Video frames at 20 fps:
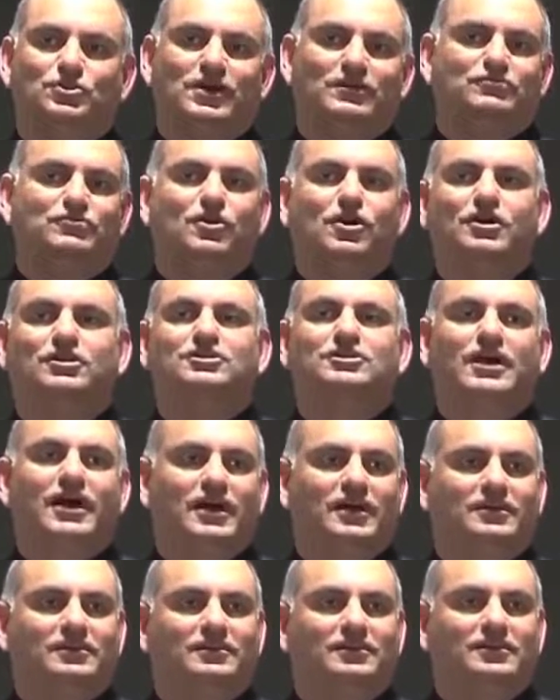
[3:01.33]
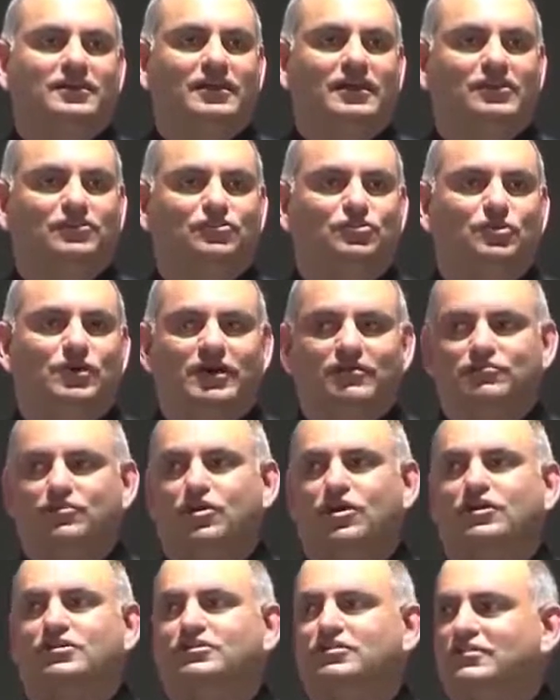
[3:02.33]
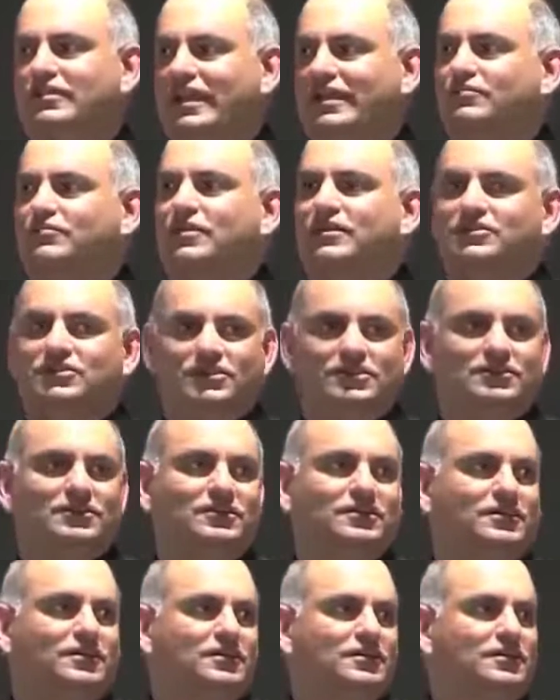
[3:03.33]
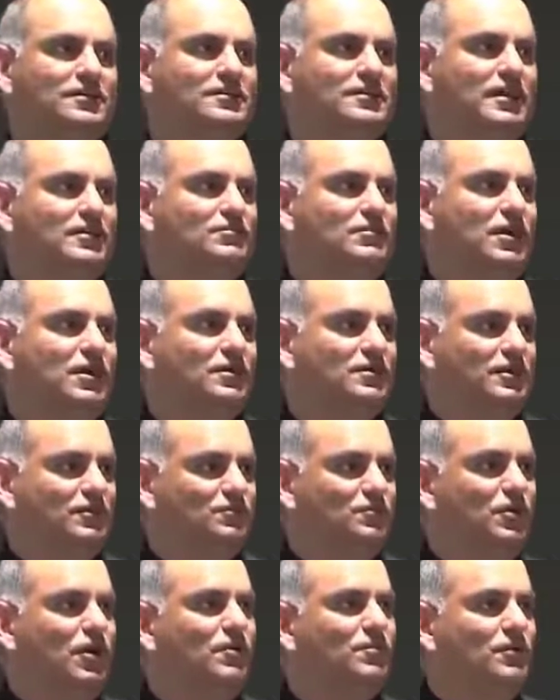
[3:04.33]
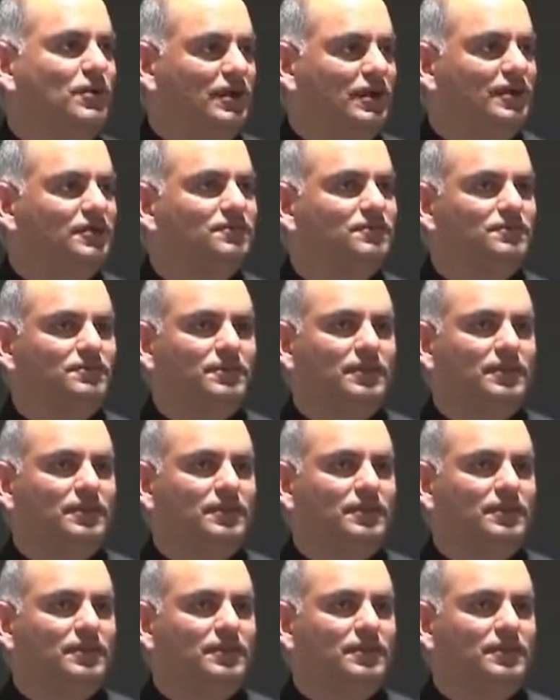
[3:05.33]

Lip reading: you have not done is you have not segmented that market properly.